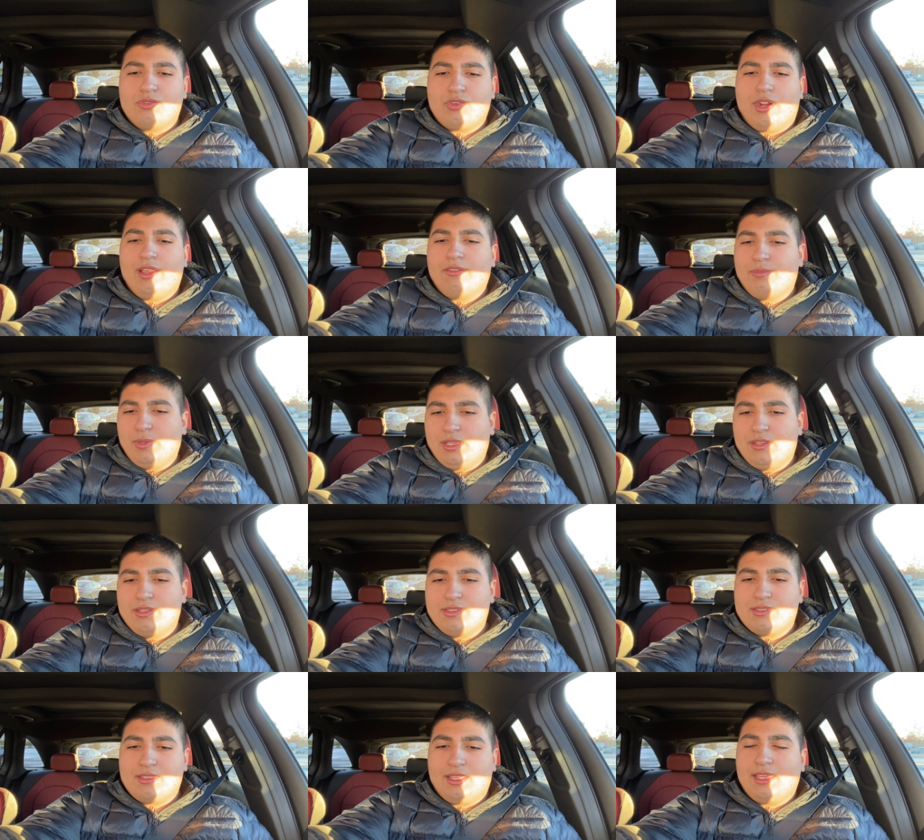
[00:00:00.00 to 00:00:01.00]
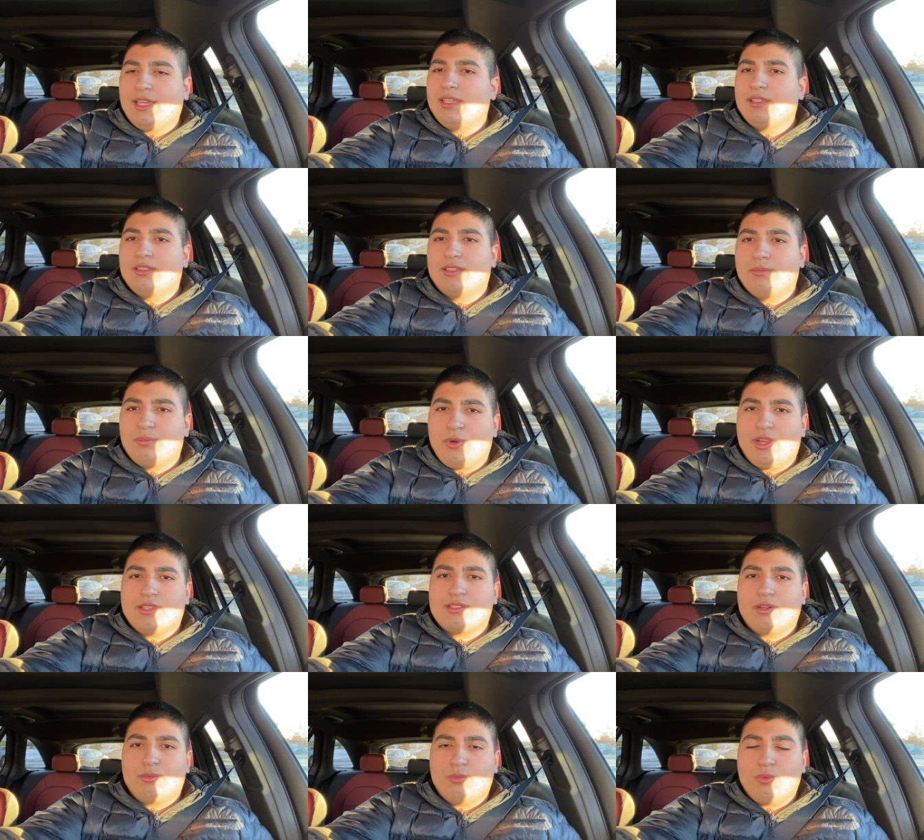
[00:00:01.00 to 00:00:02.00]
drive because again the
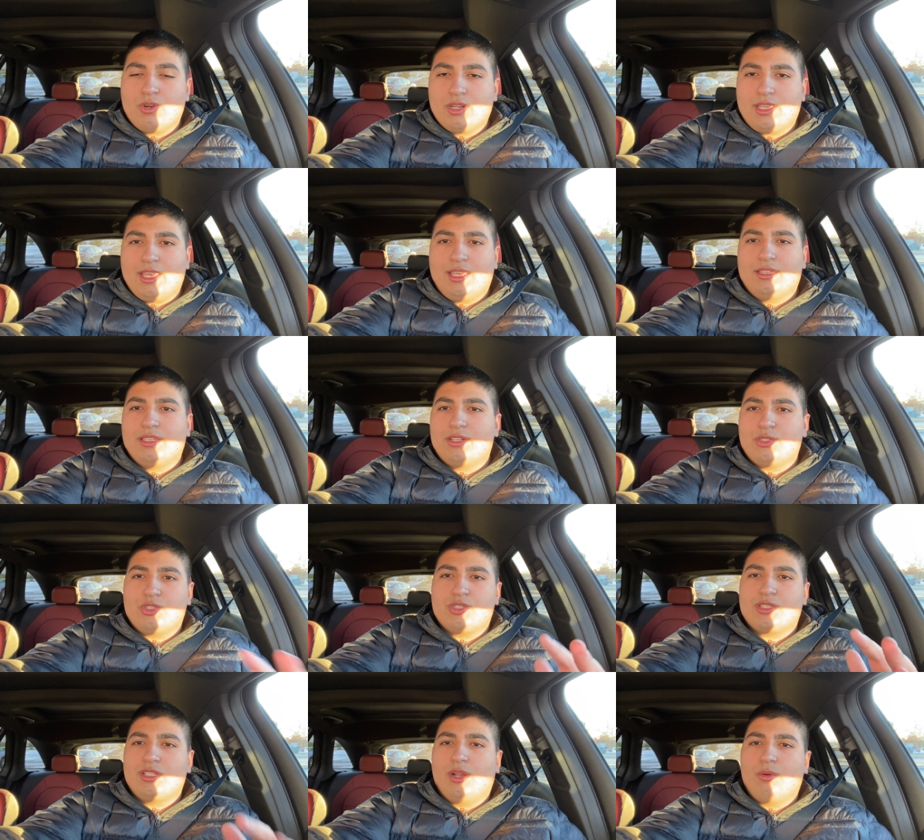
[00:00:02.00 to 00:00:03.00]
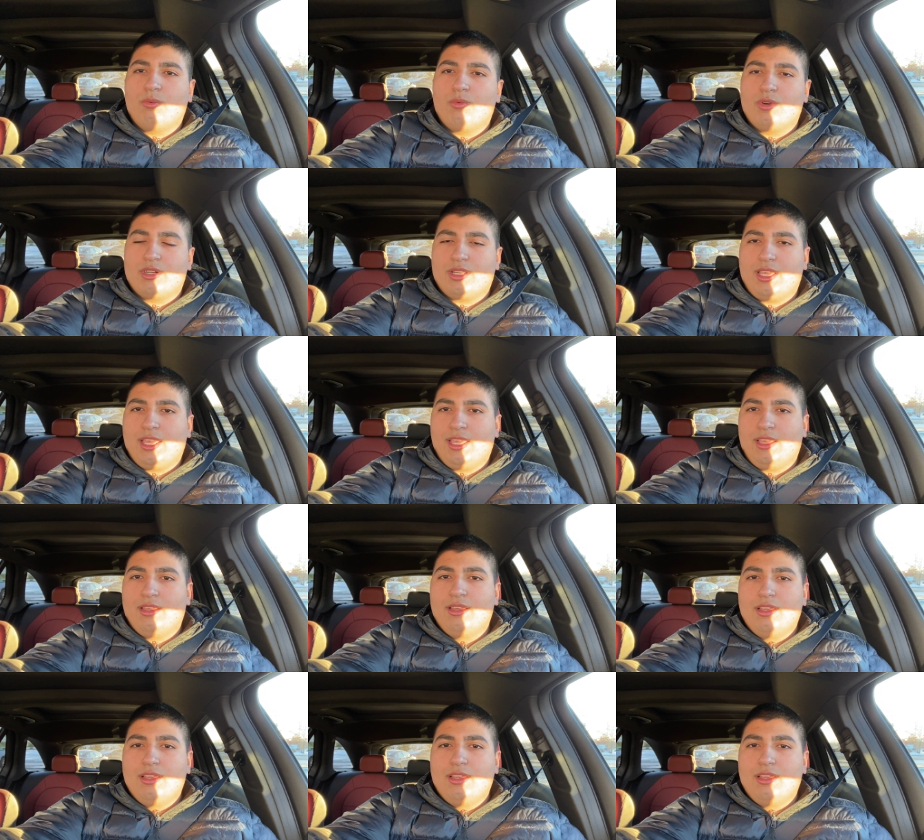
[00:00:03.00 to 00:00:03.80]
brakes are working, they're just not working